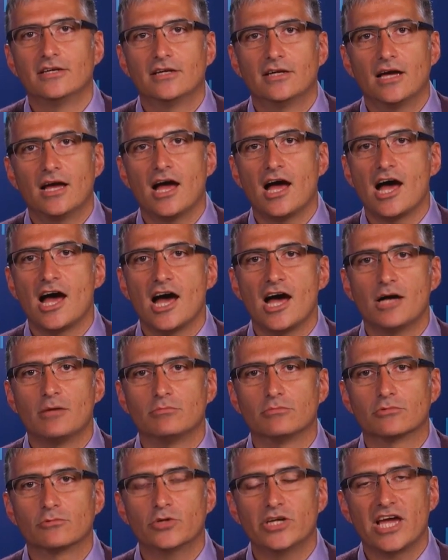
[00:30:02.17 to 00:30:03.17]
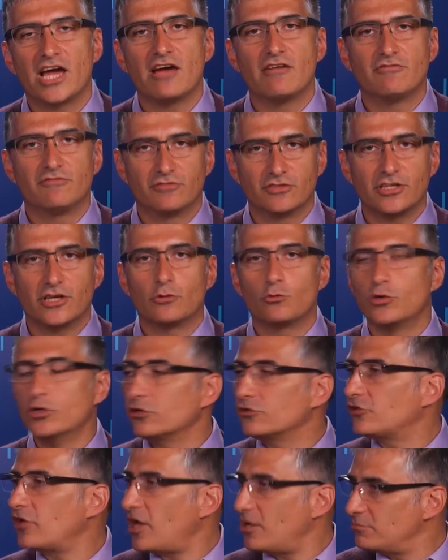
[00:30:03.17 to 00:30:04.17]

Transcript: We have real-time